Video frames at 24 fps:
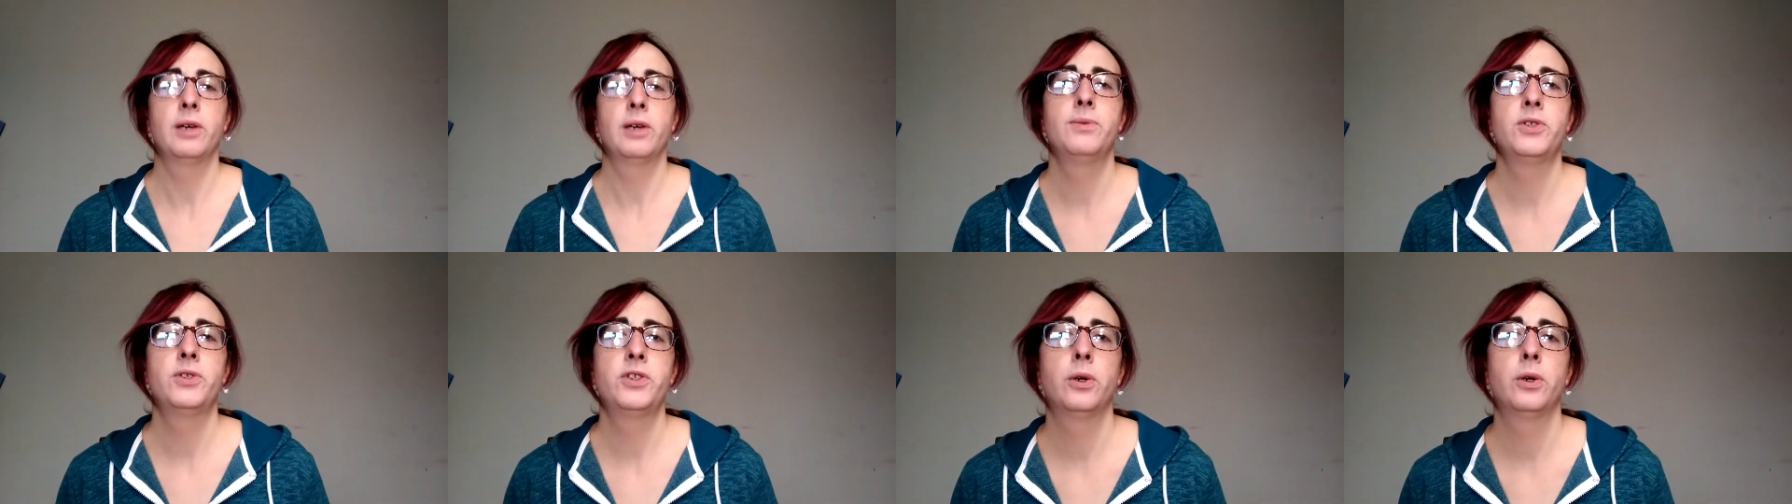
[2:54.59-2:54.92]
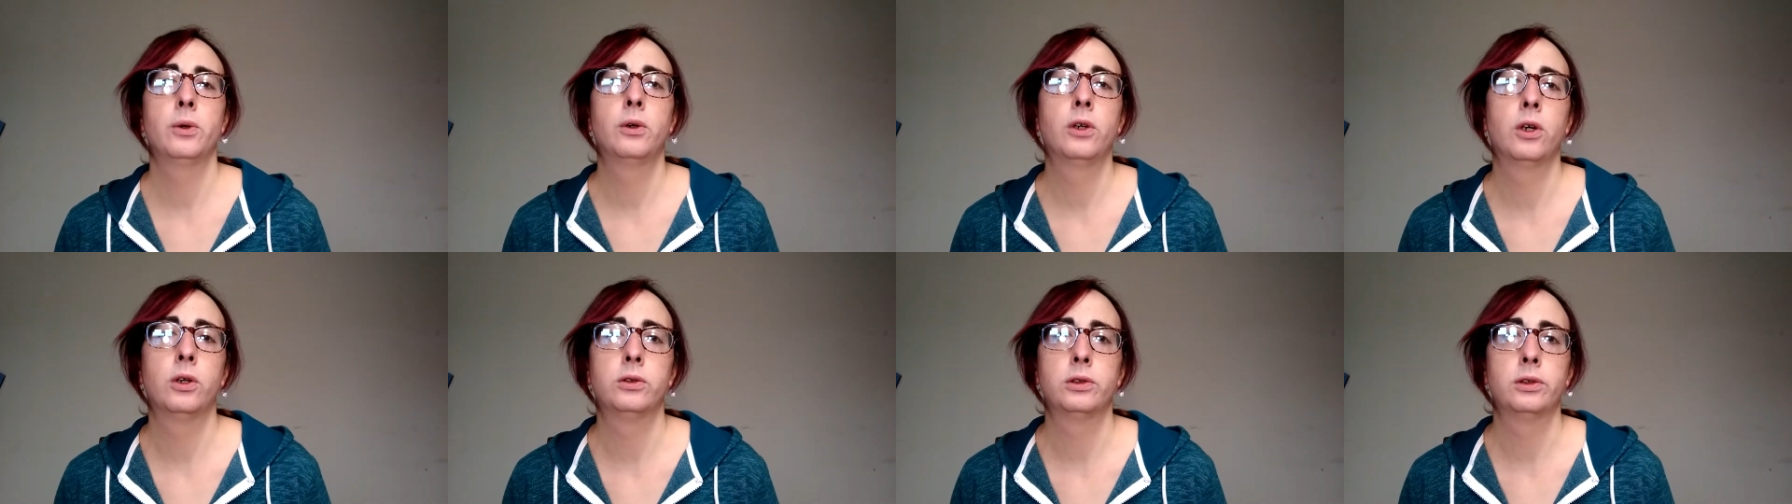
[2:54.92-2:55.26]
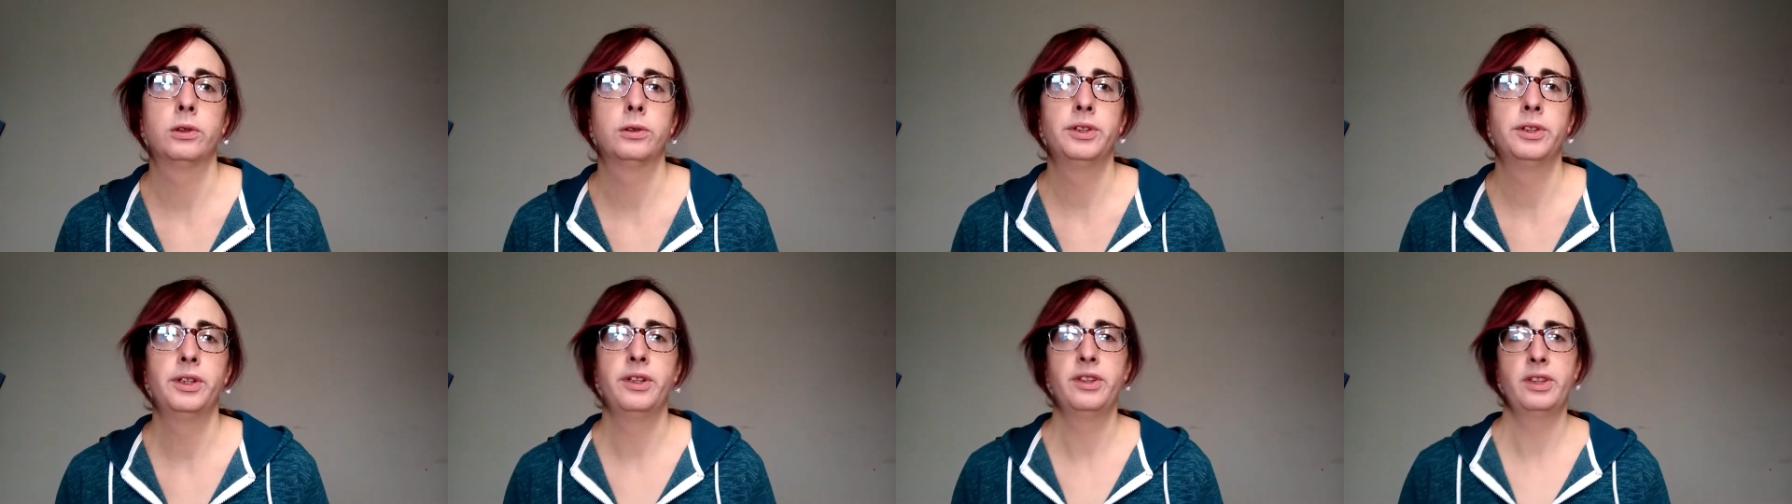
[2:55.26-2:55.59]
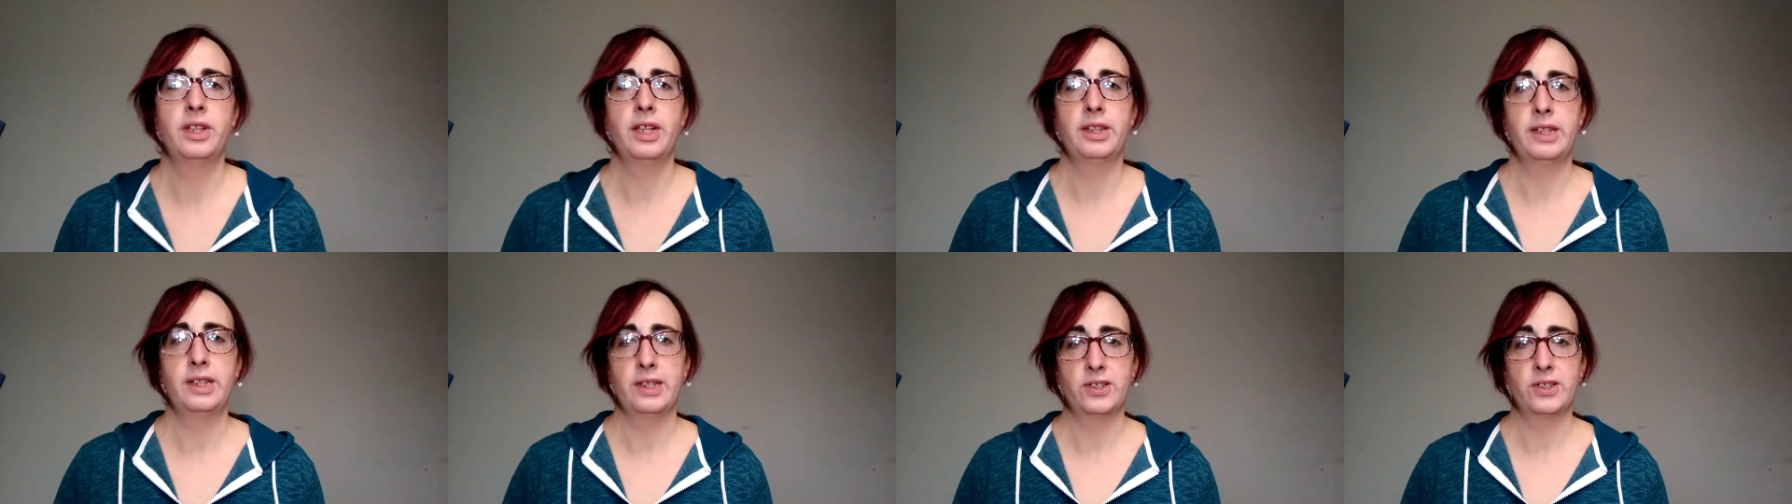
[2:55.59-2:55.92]
so cold
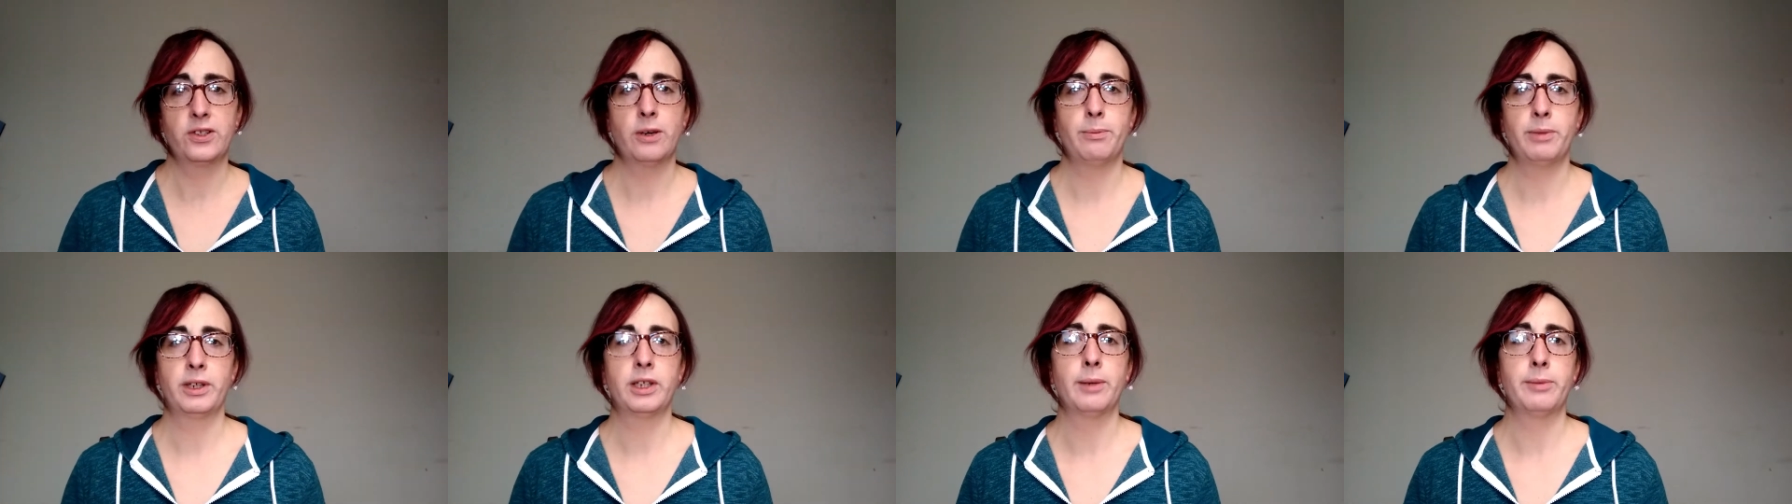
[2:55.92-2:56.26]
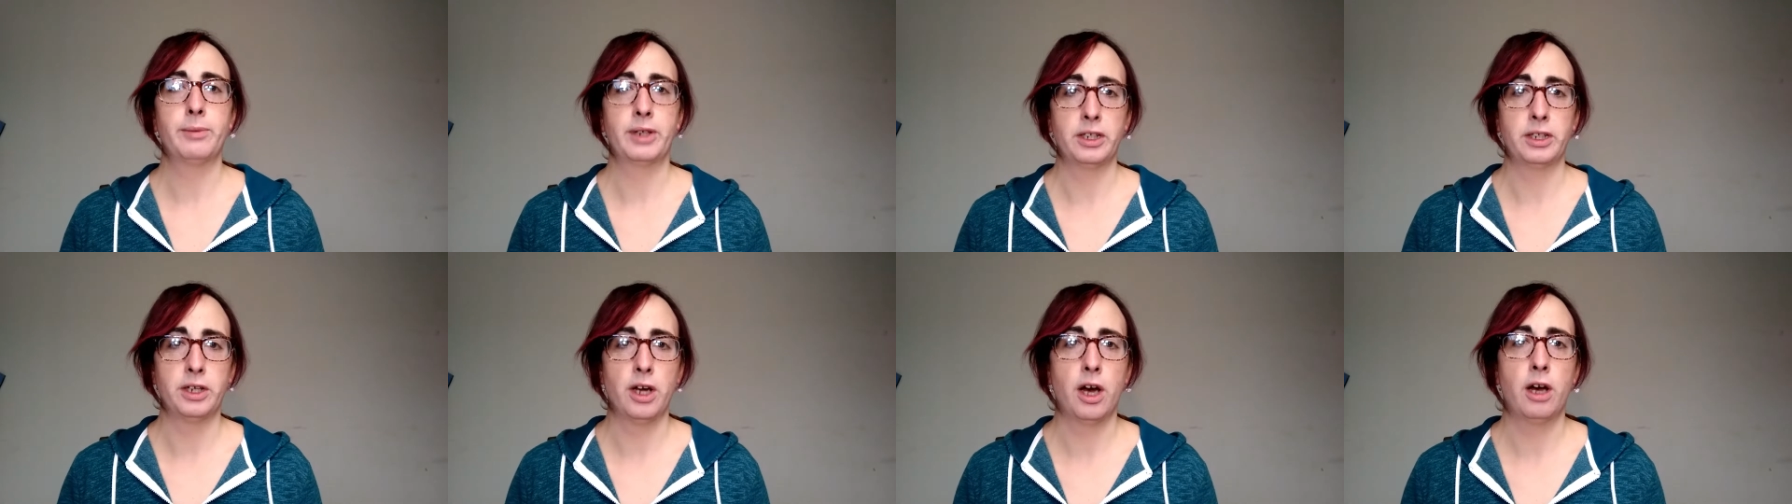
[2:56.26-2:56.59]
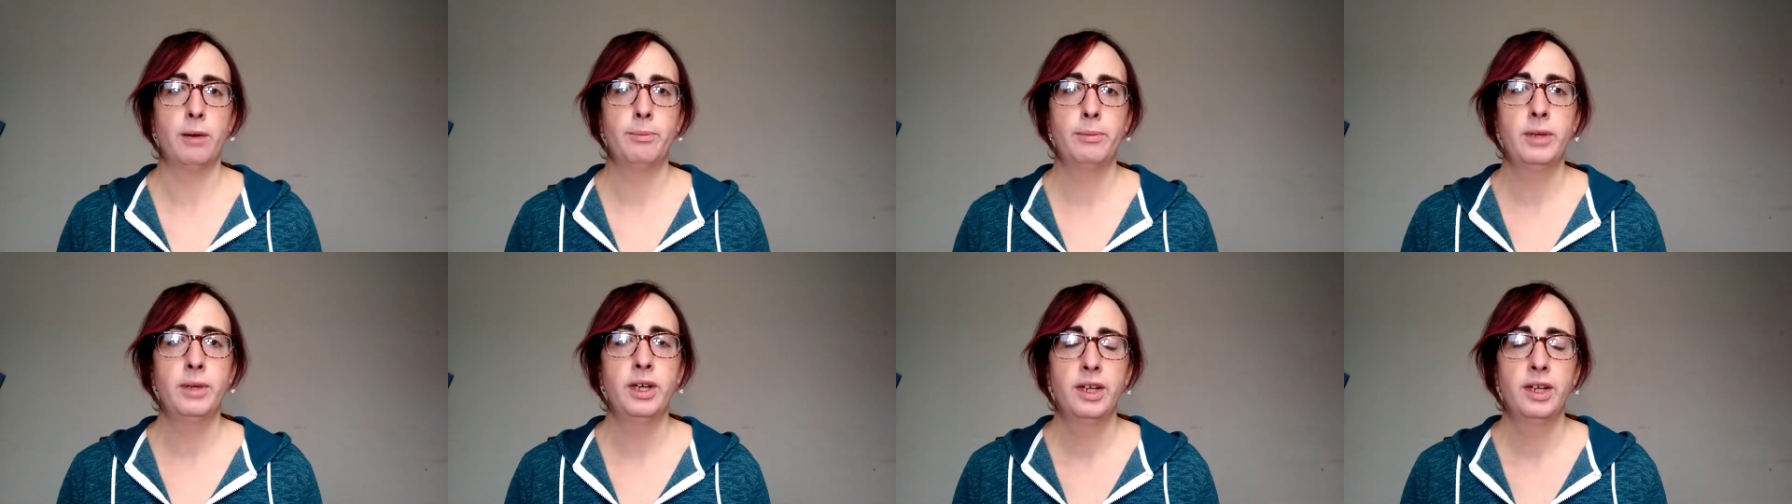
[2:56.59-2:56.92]
that they start becoming numb.